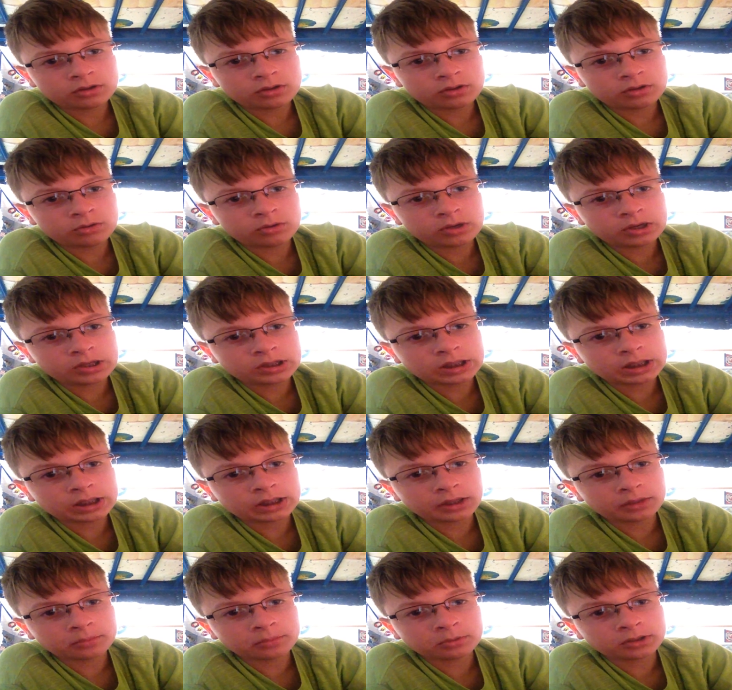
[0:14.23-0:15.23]
who hit that
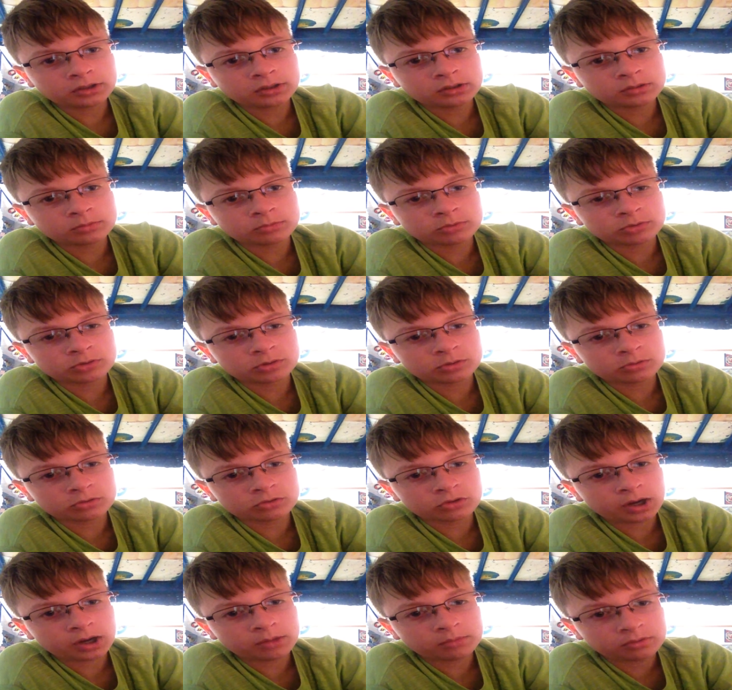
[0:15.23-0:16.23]
like button and
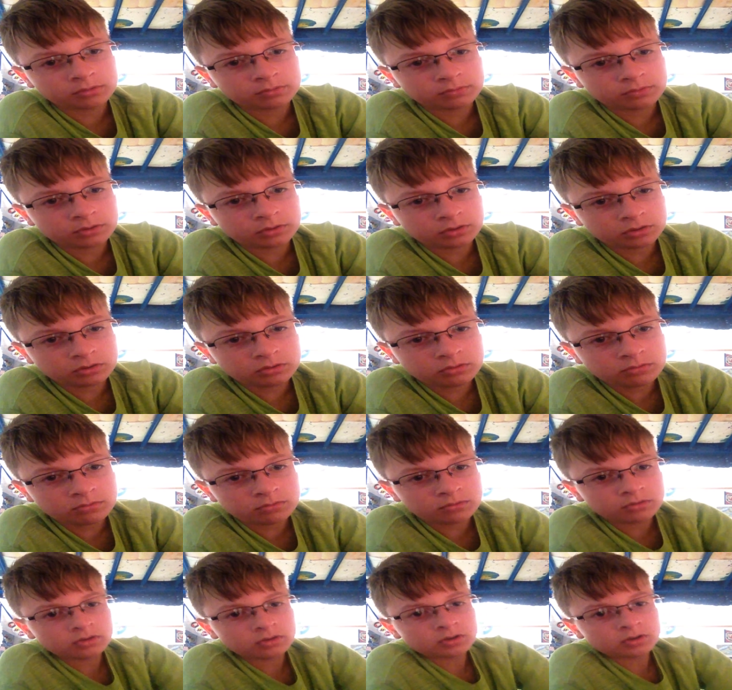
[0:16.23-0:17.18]
subscribed if you're new.